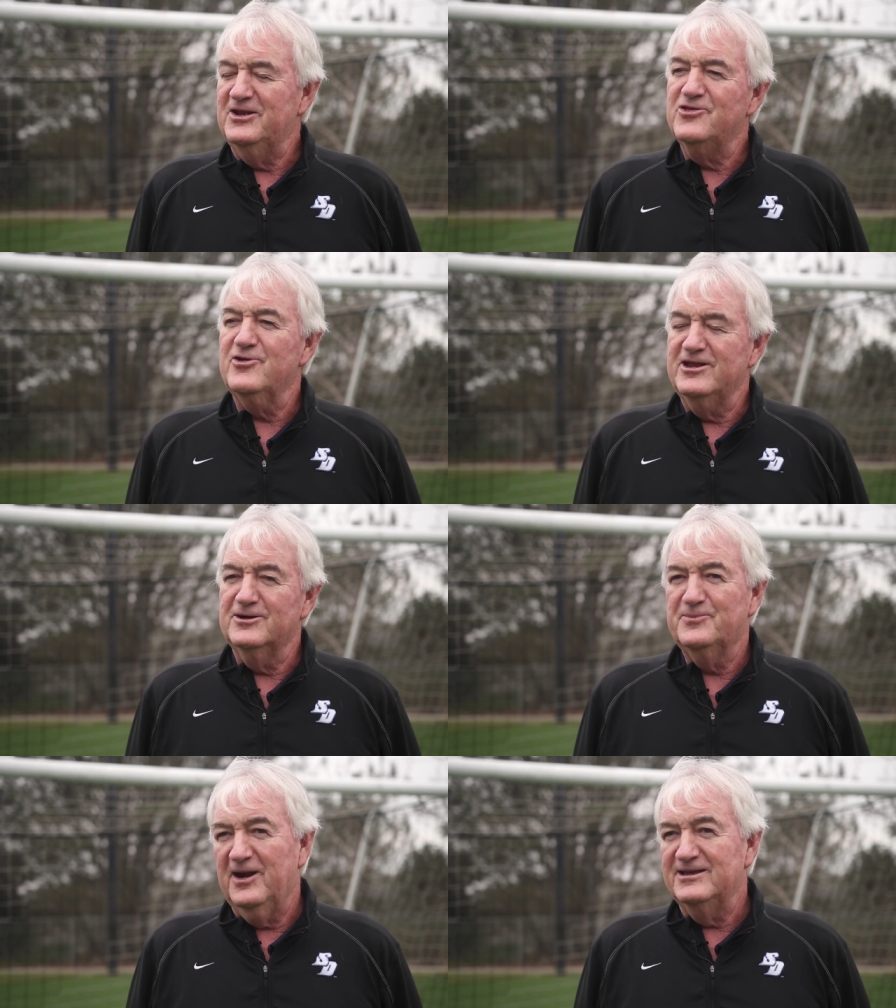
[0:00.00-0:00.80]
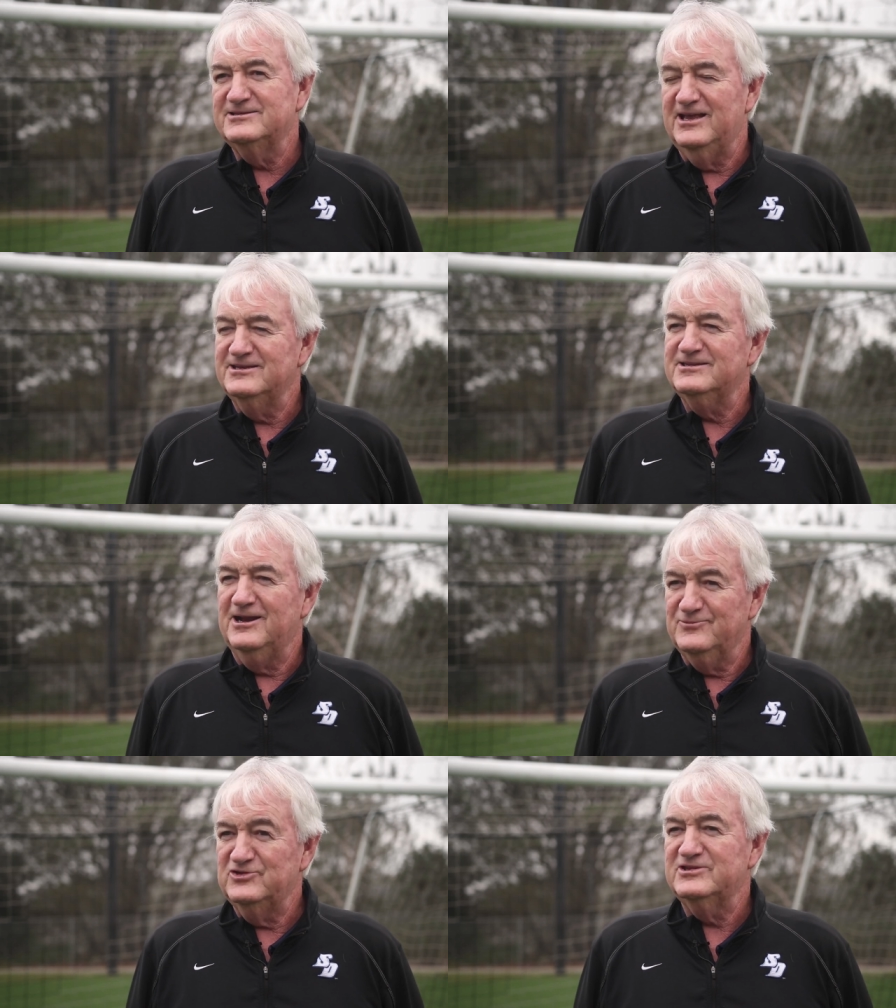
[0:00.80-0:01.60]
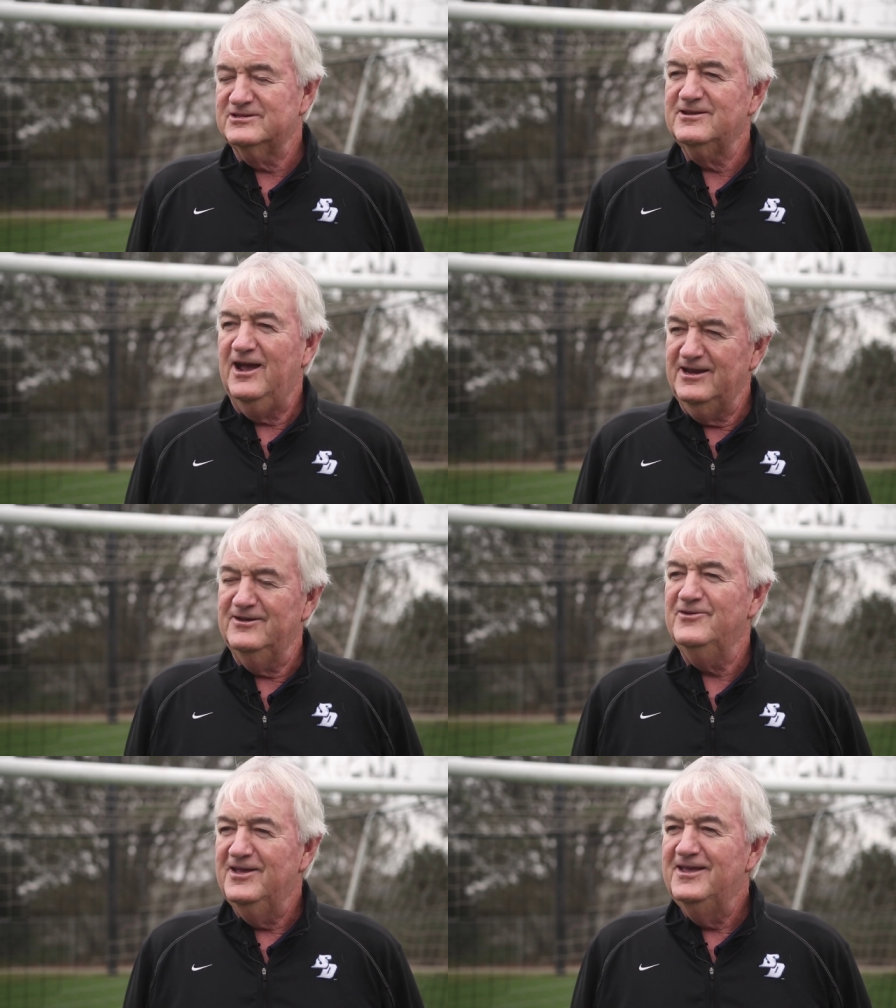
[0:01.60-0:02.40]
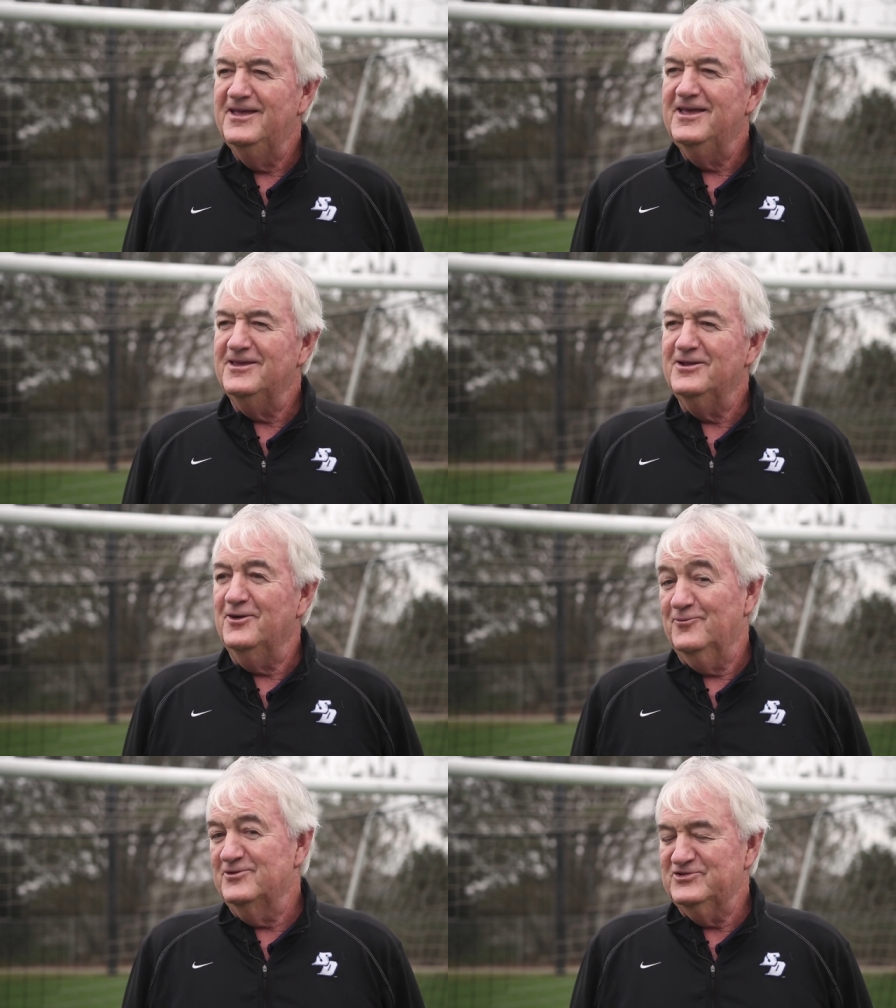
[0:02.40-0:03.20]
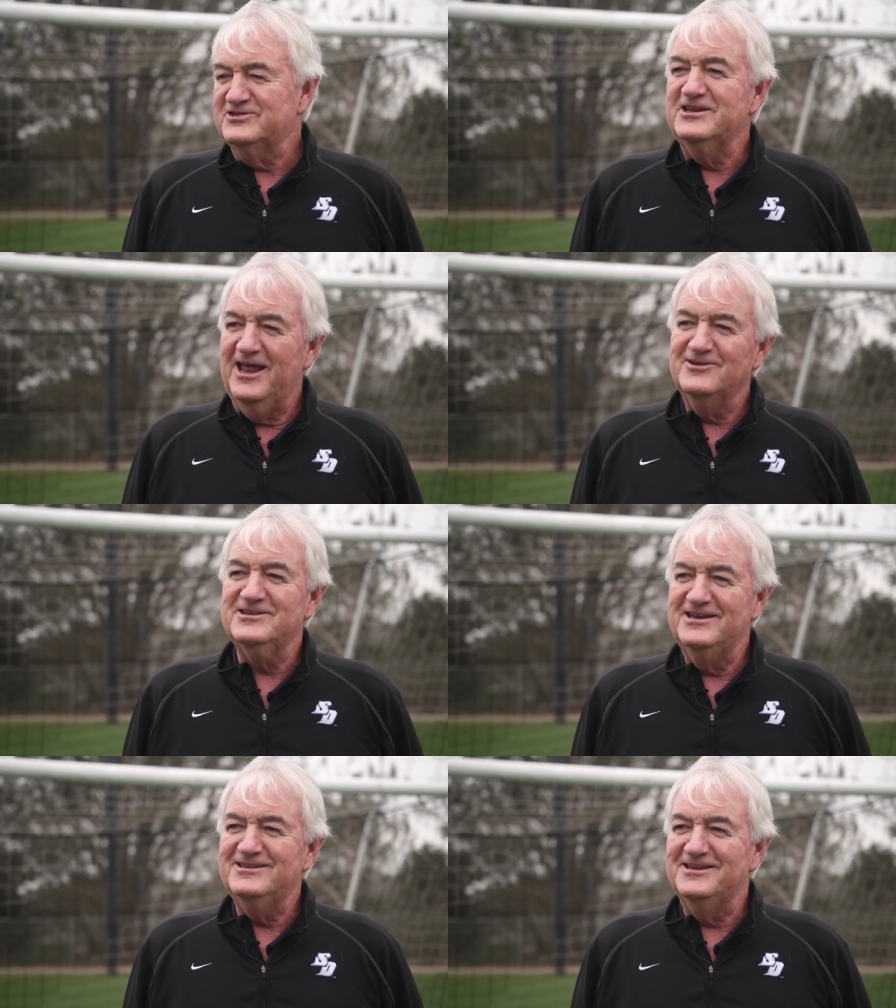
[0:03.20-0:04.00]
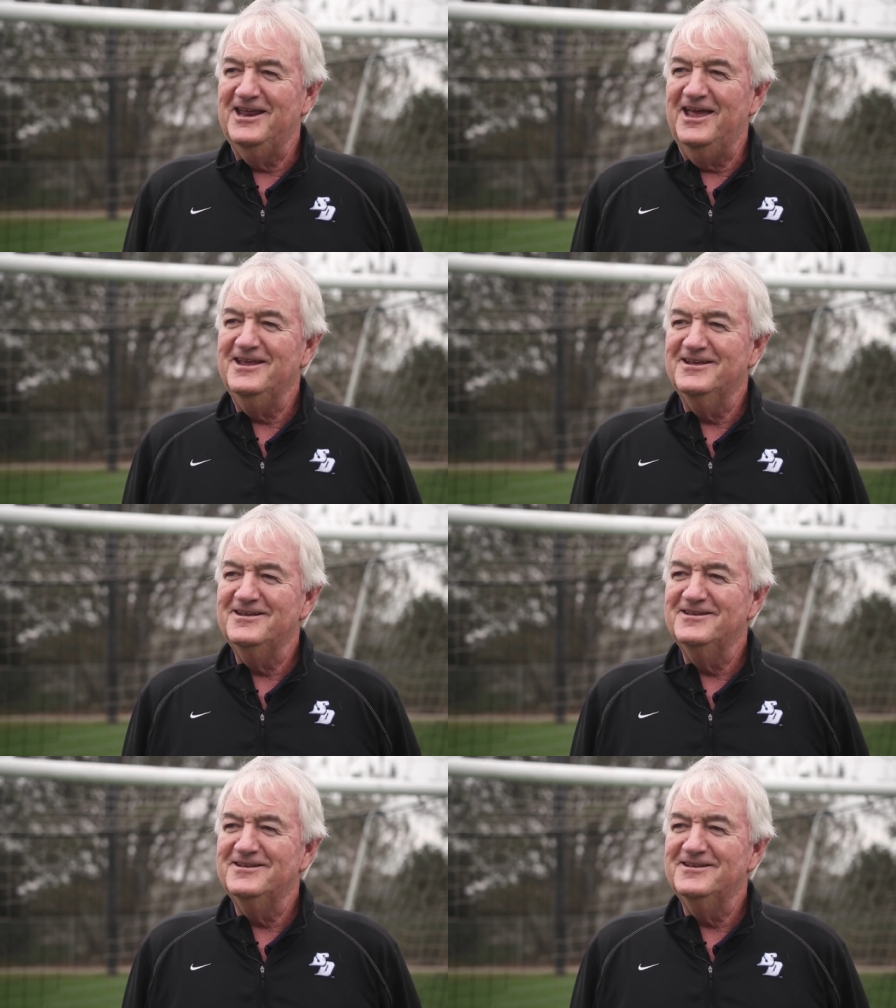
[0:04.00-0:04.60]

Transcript: a 3-year process, and I'm just kind of, you know, we're just announcing it today.